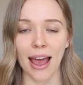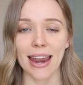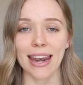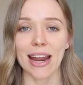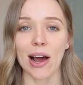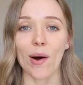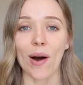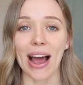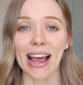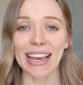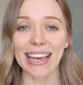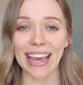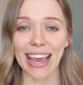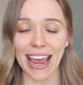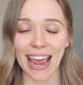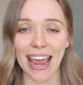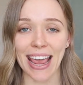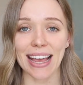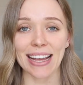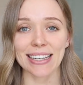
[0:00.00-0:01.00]
Now I
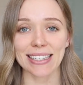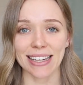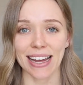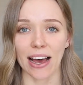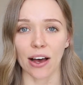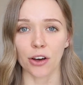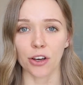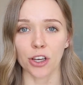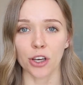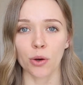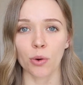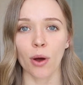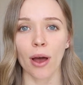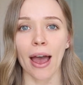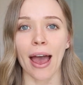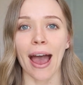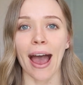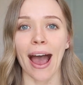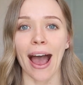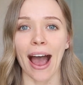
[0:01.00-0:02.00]
can't tell you
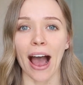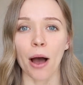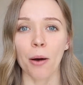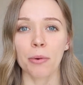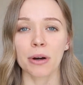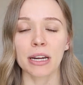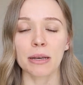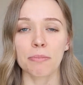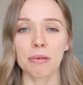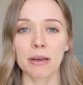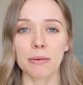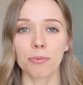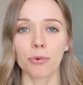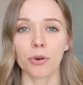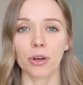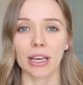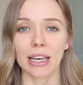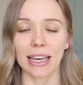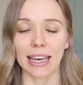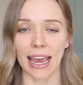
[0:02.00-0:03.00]
how many people
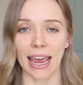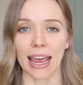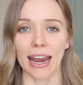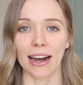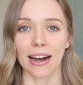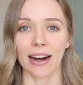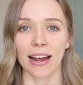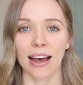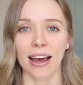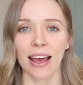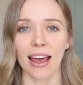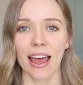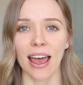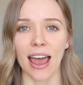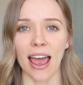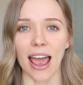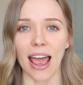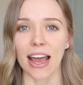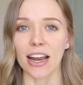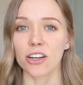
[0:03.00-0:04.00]
in Canada
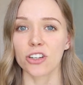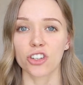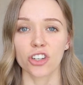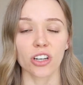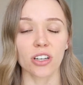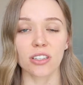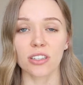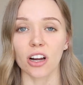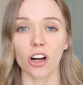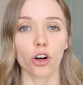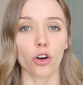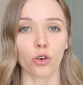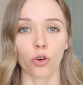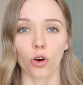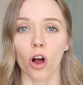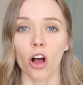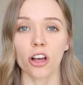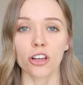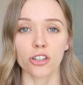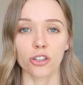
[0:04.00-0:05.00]
and just
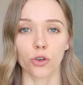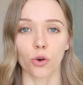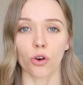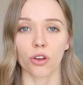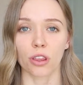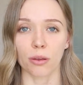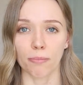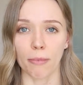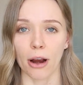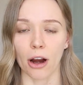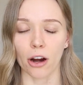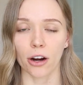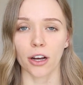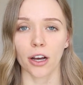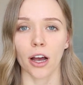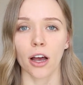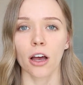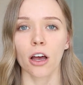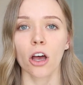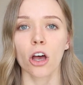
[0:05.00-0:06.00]
across North
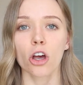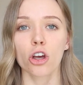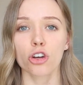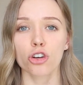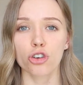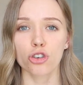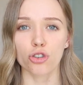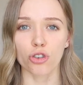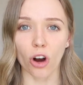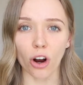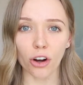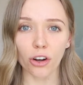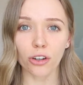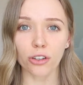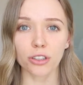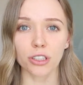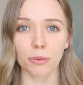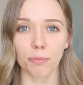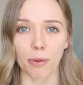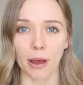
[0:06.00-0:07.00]
America
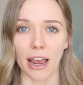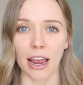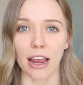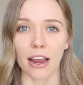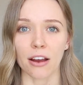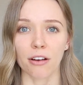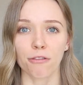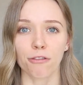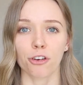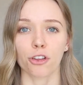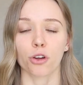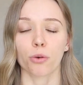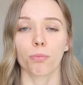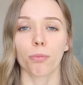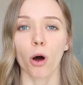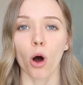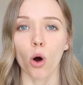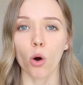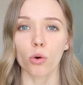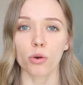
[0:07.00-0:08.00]
struggle to pay for their
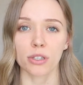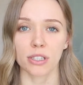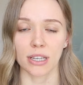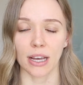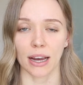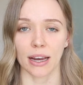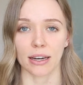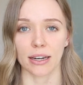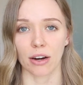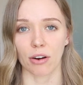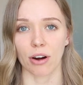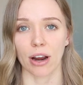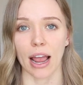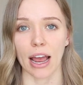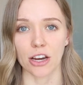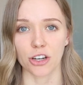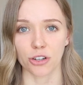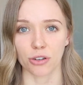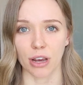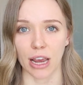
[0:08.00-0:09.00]
post-secondary
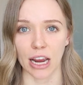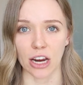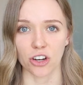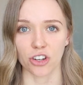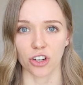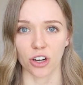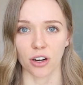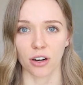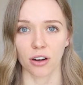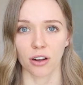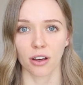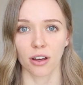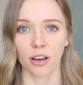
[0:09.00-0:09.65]
education,